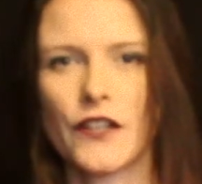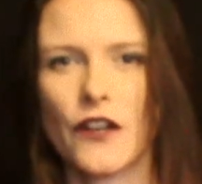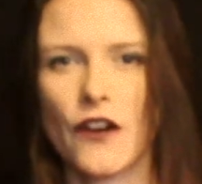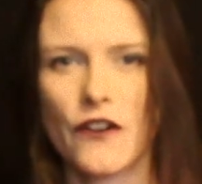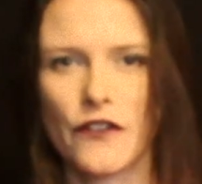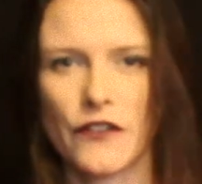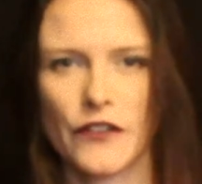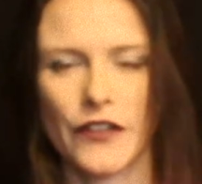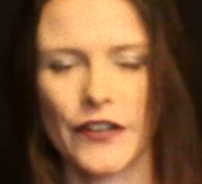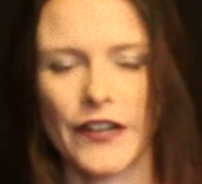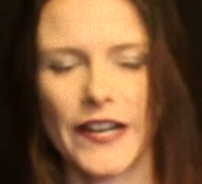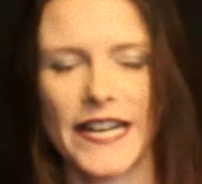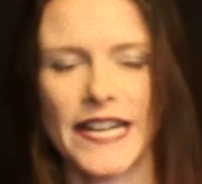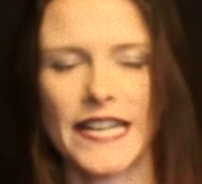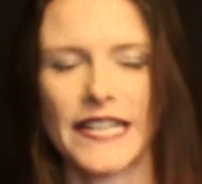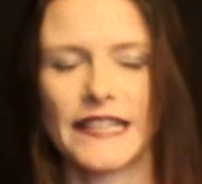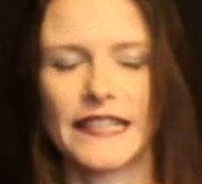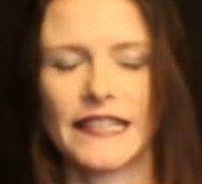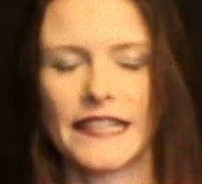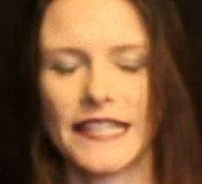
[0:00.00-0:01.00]

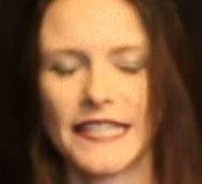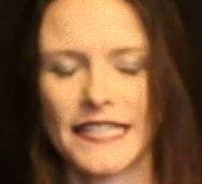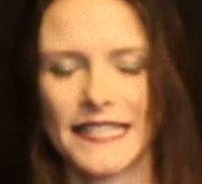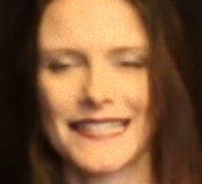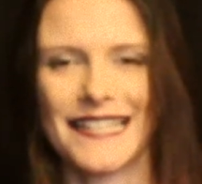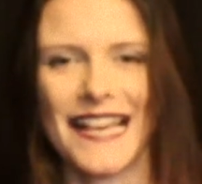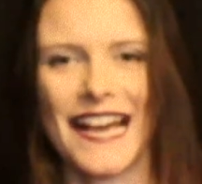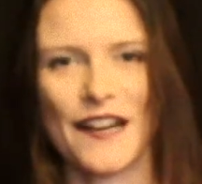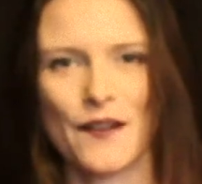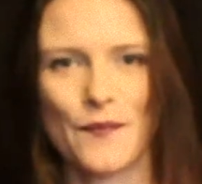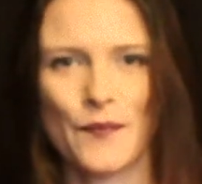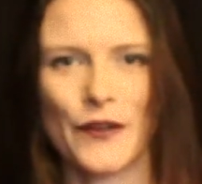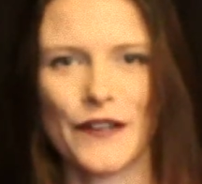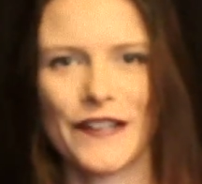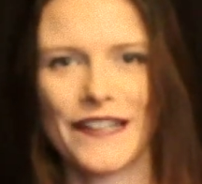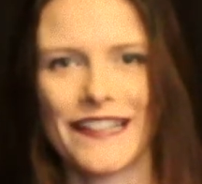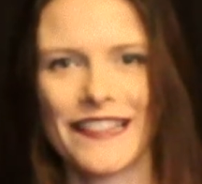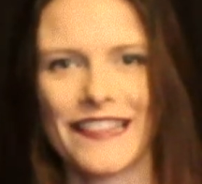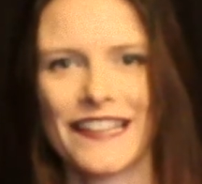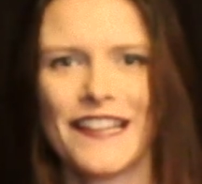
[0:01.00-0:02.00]
concrete, this is how to
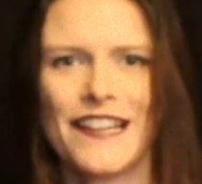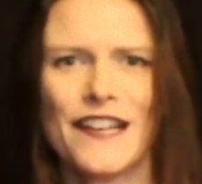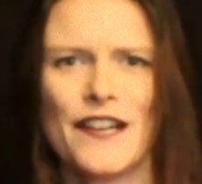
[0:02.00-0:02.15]
breathe,